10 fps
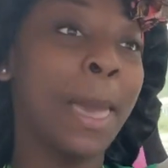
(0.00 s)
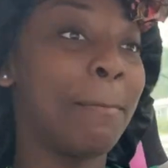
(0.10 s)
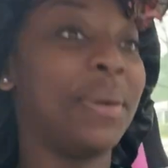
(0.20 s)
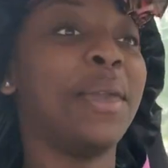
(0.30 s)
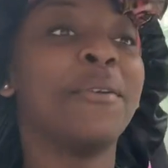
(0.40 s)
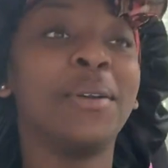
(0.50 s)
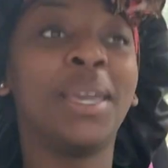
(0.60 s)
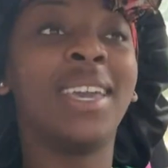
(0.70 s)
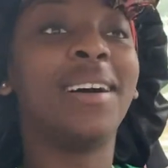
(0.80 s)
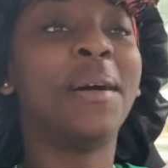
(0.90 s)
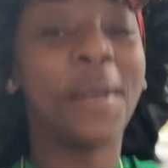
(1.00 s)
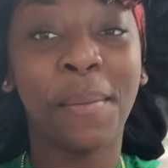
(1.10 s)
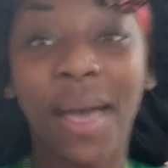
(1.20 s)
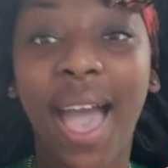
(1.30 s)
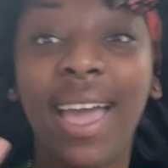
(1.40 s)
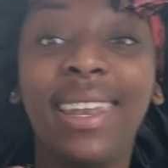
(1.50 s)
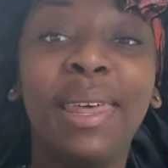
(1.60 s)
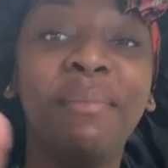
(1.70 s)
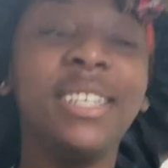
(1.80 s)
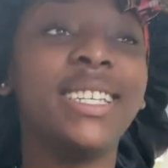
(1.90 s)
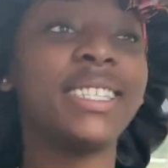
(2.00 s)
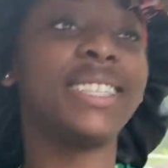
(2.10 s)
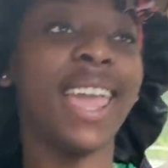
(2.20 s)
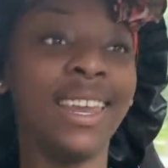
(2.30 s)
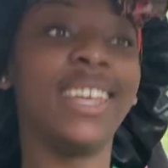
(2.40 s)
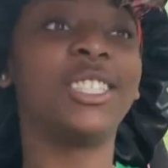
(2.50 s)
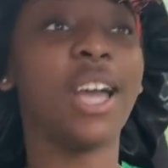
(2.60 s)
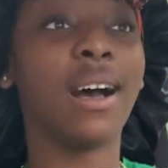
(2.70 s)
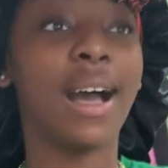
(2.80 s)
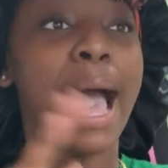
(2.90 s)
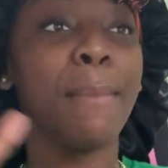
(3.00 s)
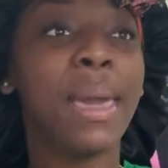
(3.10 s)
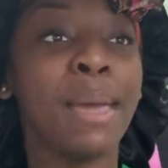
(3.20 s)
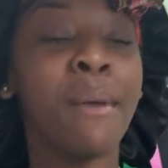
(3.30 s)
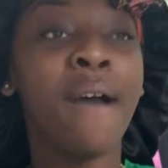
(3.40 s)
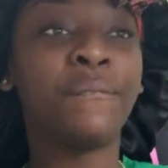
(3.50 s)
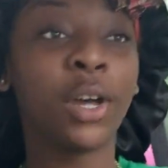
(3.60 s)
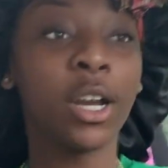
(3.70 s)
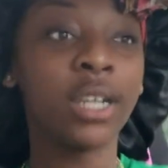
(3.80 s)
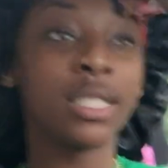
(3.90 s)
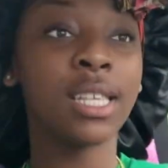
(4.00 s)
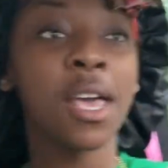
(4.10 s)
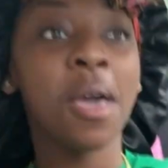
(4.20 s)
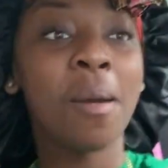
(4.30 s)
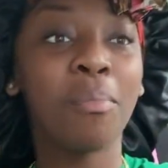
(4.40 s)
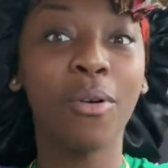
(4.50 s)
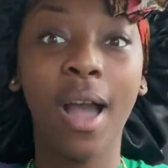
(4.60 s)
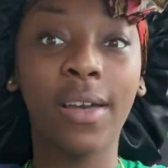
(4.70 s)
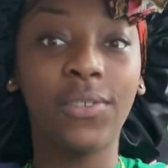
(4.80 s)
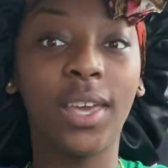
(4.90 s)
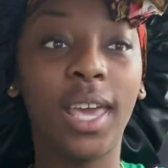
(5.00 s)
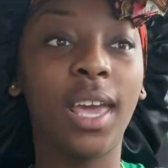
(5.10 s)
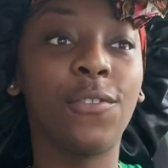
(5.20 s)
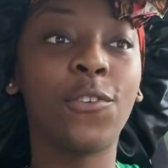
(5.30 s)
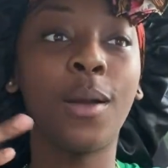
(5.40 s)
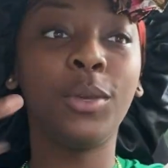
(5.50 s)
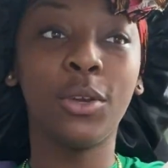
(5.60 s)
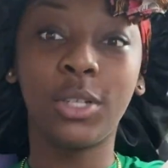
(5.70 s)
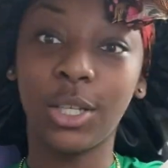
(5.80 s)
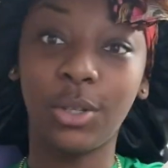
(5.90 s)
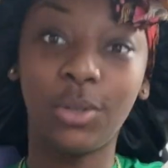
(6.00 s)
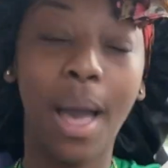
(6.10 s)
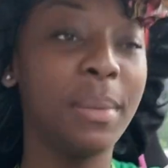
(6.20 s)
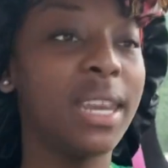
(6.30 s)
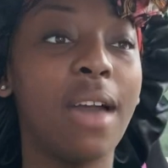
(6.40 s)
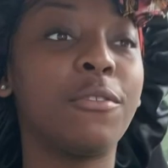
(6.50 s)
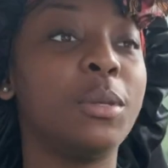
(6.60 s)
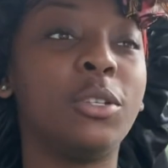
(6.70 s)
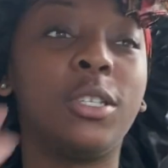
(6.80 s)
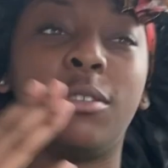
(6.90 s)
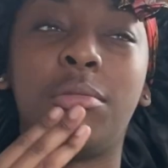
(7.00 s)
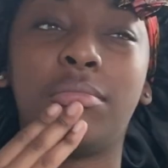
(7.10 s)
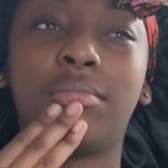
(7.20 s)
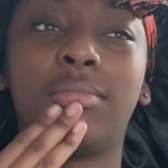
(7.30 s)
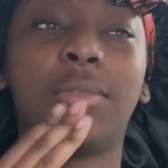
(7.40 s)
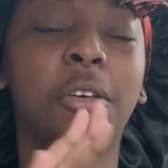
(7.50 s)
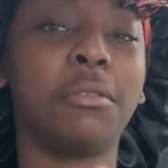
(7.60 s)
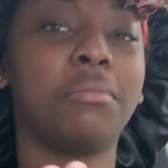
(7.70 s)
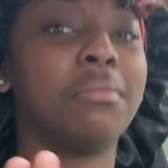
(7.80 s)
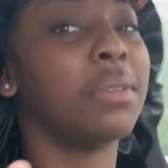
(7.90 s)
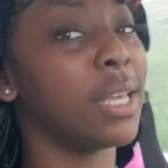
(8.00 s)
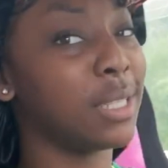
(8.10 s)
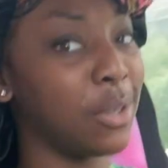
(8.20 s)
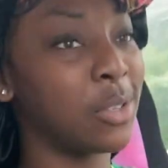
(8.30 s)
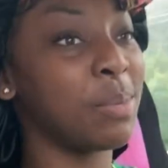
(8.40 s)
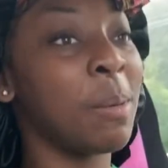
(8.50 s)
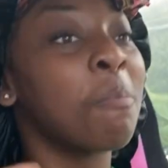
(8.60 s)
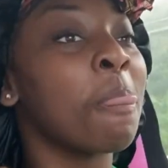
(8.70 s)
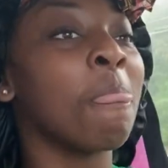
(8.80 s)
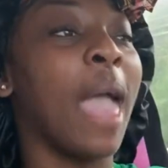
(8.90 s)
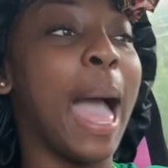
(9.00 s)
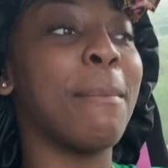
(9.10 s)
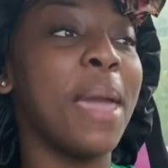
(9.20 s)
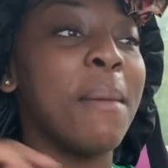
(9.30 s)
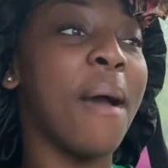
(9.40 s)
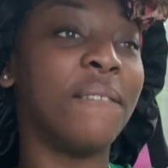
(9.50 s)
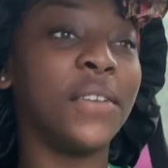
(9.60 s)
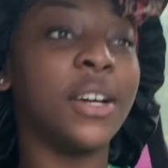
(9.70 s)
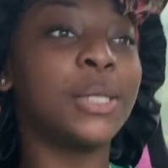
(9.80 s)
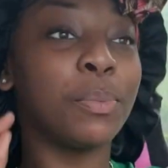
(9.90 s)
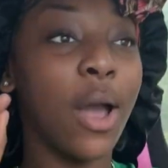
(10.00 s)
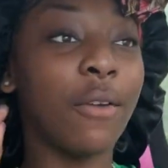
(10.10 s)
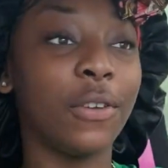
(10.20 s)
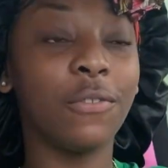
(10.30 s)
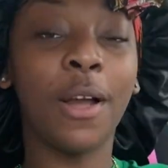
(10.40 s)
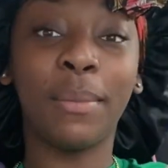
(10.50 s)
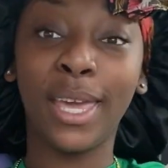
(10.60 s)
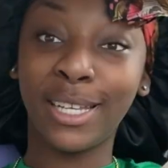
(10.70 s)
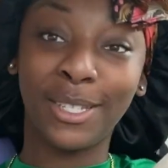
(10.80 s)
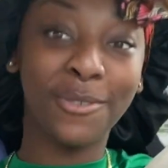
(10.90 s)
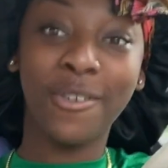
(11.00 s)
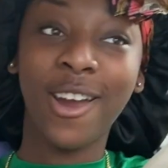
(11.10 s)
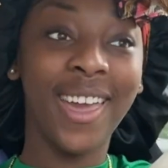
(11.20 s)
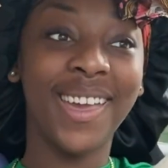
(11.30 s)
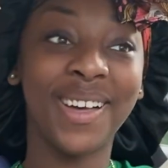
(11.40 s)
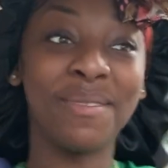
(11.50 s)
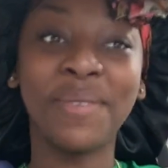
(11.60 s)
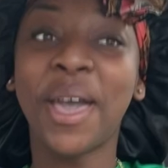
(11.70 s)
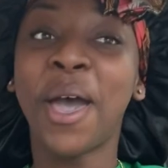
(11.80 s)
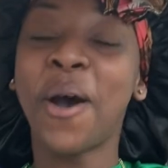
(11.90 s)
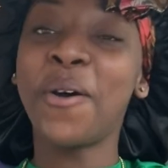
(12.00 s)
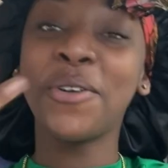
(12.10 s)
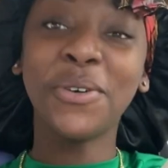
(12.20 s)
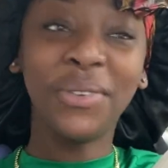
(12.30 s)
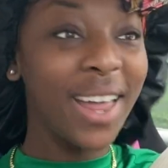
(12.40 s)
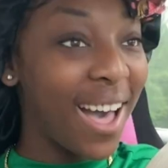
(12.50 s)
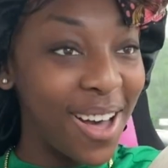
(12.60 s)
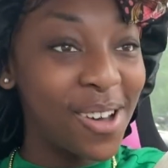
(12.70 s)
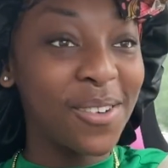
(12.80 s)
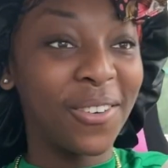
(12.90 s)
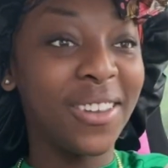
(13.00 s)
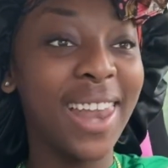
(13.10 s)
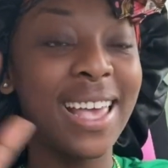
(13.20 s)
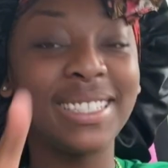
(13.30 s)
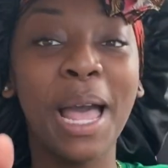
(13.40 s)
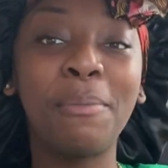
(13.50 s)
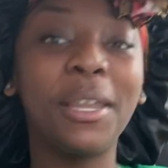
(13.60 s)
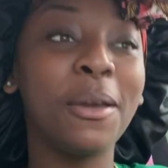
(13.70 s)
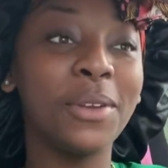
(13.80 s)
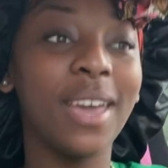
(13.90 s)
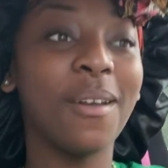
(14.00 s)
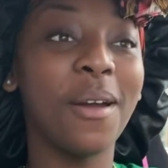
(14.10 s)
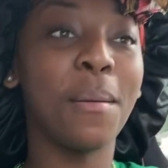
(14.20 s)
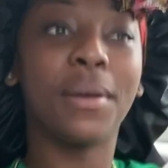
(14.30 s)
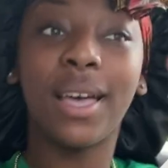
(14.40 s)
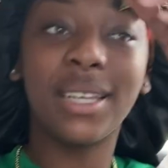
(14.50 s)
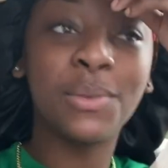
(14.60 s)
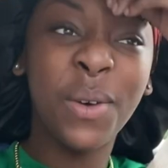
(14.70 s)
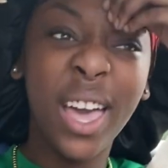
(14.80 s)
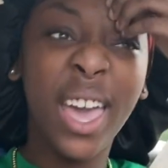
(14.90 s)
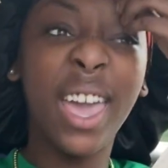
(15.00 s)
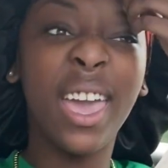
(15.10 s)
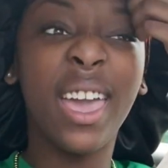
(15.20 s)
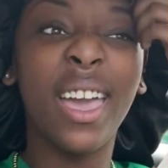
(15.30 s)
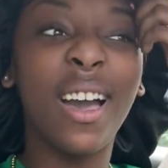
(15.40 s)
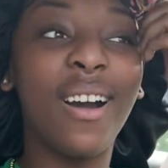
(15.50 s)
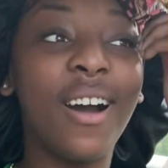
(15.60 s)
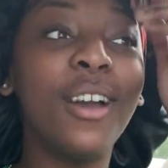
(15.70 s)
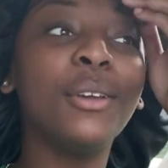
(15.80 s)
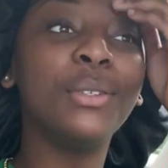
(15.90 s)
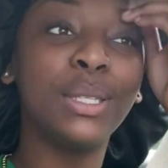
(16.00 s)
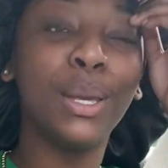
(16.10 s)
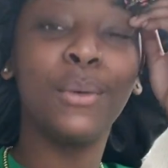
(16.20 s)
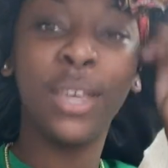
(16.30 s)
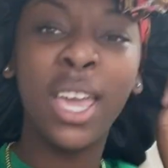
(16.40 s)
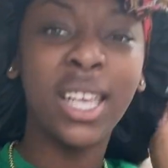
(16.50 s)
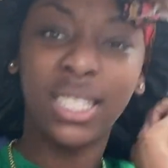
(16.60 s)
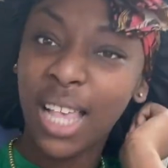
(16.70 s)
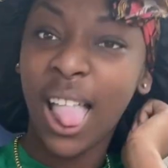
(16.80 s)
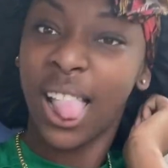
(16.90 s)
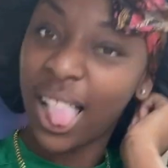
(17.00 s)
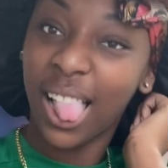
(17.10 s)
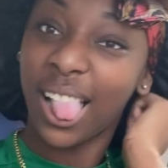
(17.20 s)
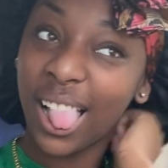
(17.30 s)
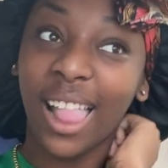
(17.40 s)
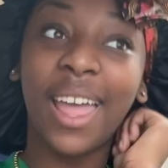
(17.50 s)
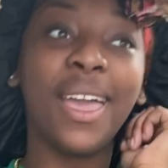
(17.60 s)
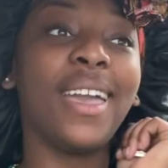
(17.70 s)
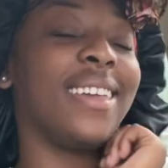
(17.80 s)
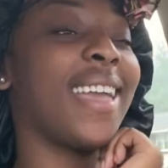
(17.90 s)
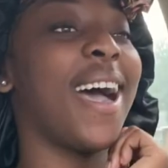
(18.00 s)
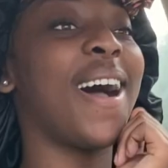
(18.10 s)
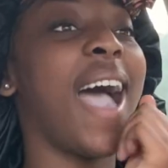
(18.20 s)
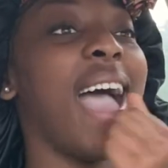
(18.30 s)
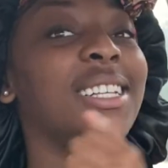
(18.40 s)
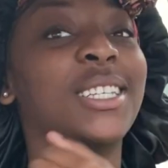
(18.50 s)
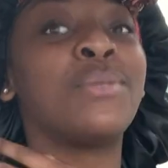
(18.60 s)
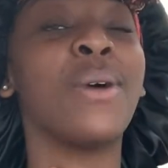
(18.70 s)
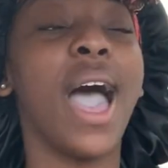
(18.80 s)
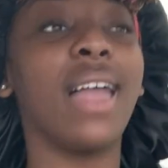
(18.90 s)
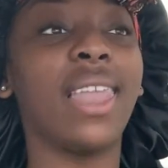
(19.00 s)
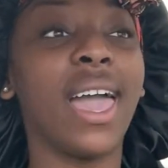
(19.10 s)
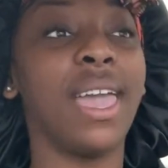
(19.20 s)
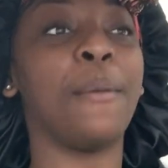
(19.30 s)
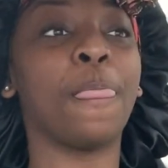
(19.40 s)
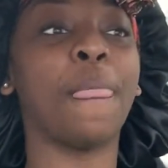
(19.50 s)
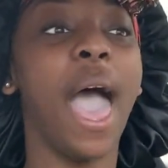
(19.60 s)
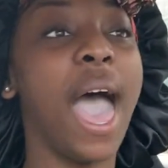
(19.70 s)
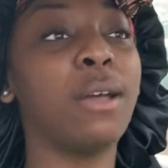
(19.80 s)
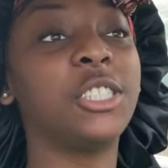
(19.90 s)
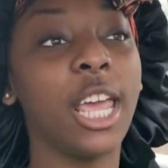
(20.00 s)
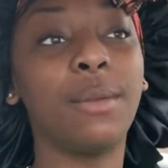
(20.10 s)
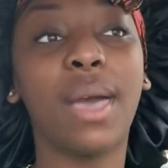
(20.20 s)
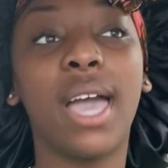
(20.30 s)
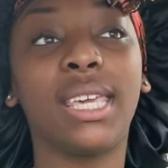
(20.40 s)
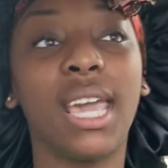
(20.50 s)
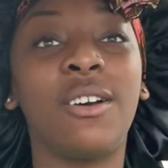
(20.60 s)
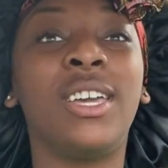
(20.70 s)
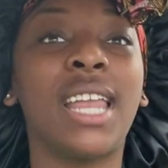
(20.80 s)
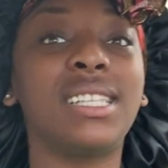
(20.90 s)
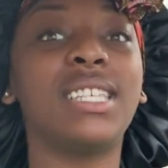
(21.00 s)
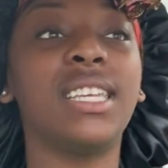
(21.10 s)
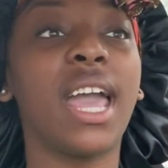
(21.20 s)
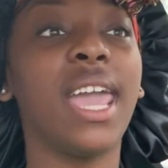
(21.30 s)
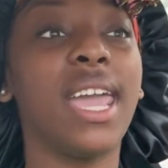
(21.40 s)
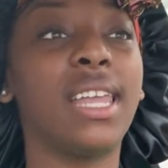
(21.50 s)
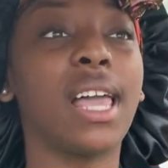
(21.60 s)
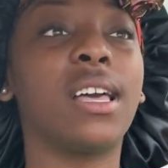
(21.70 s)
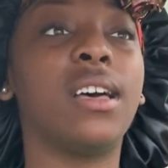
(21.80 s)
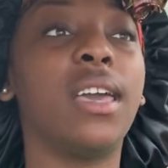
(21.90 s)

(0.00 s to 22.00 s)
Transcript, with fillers: period. Let me just say this, y'all. I made my first profit from YouTube. I mean, not from YouTube. Oop. Excuse me. I made my first profit from Instagram. Who you know? Like, stop playing with that girl, because what? Are you serious? Y'all, I checked my account and I seen I had like a